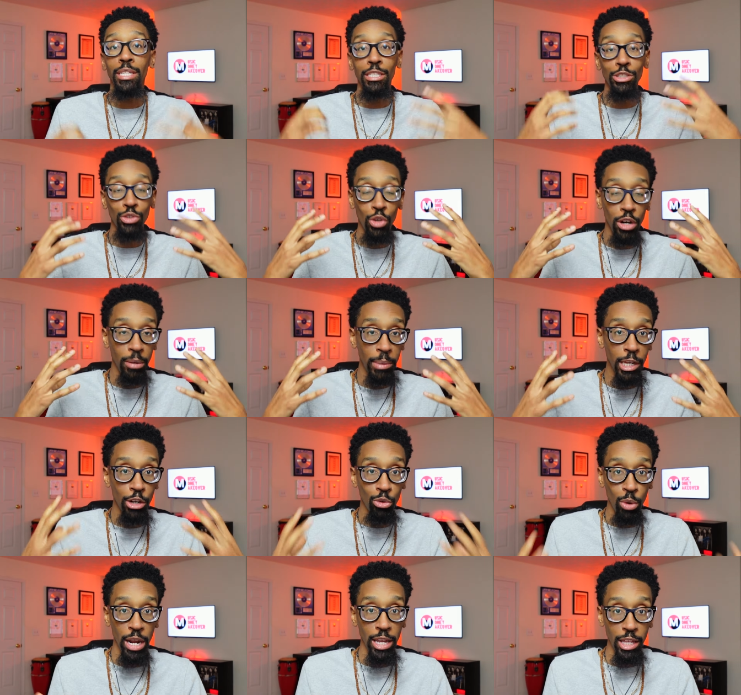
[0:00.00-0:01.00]
This is going to be a
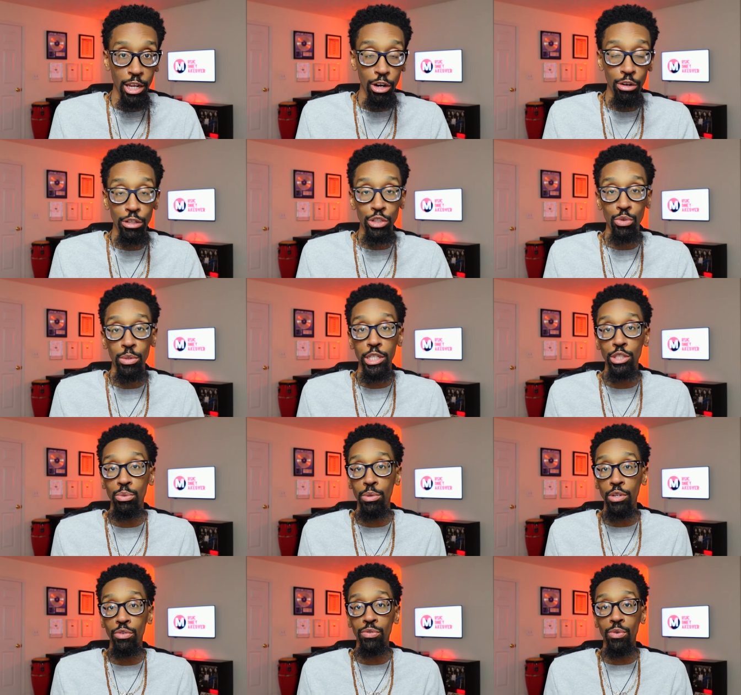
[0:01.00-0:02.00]
great year in
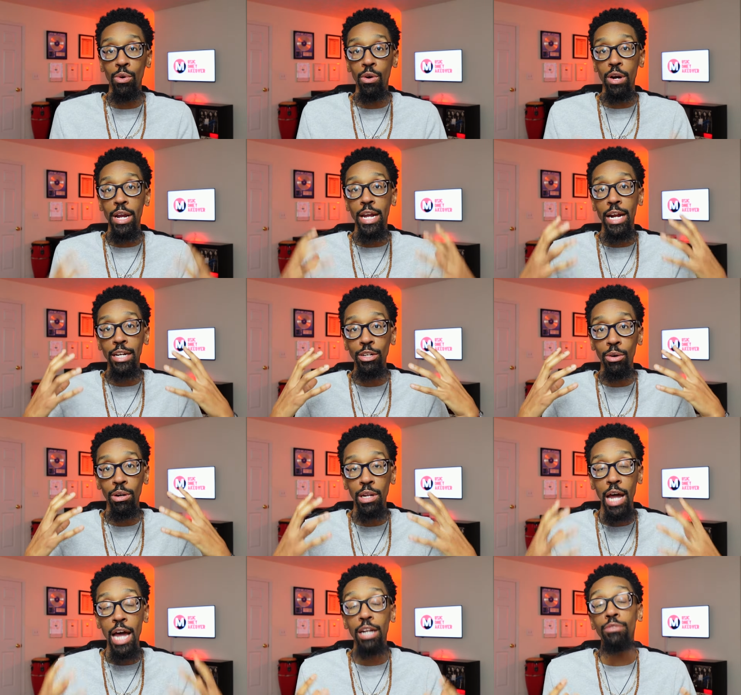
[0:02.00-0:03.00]
2024, and I know a
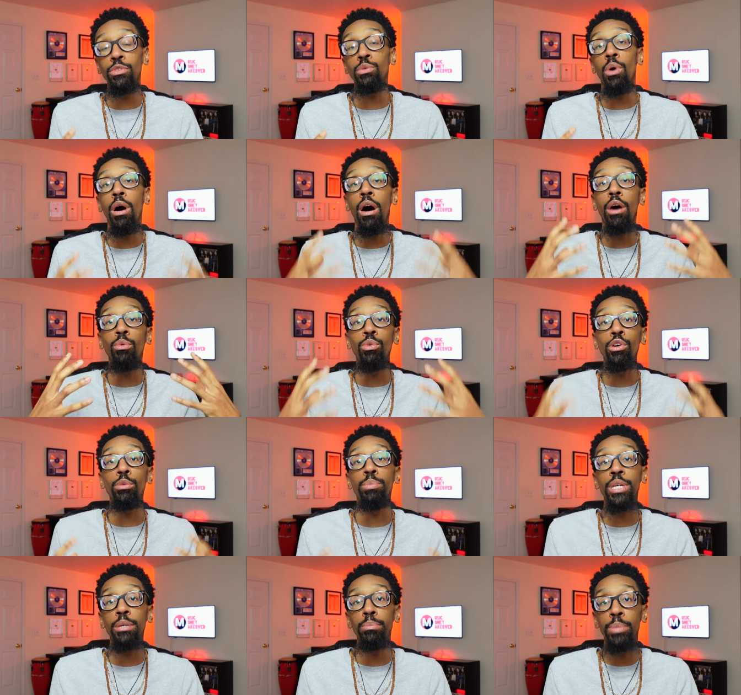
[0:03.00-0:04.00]
lot of you all will
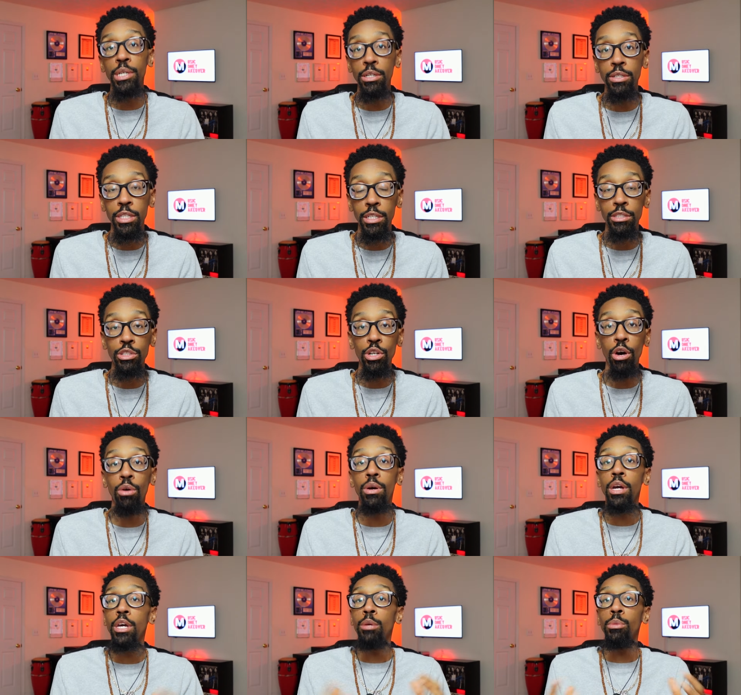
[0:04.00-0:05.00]
be building.
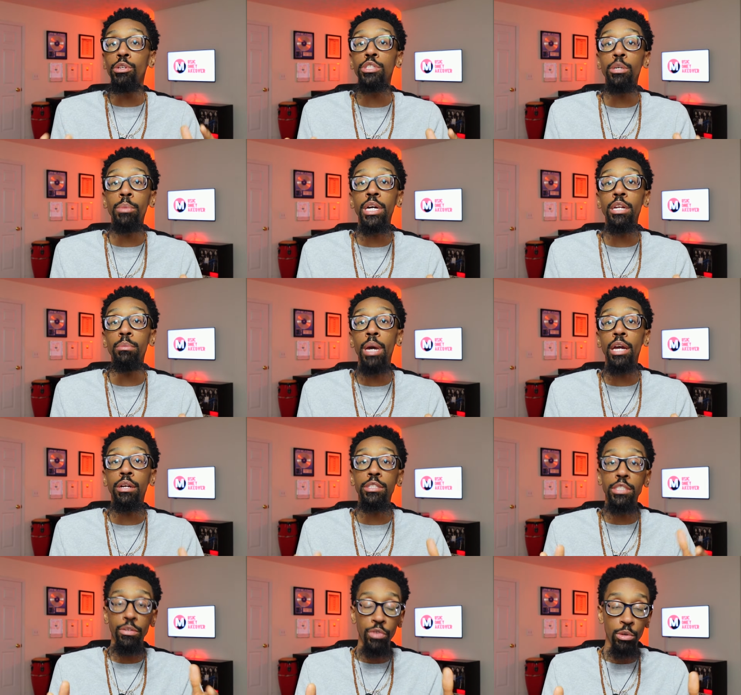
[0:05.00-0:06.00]
So music money
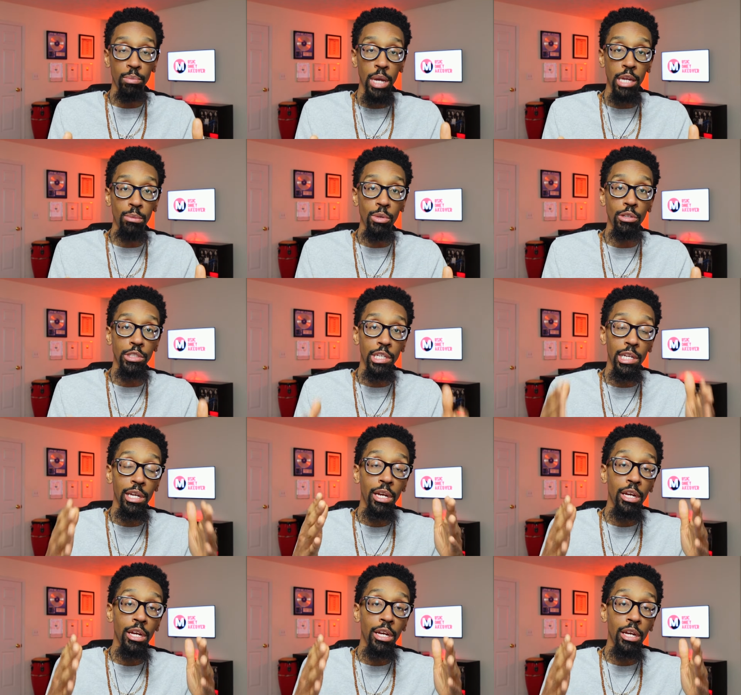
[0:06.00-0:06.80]
makers, if you make music,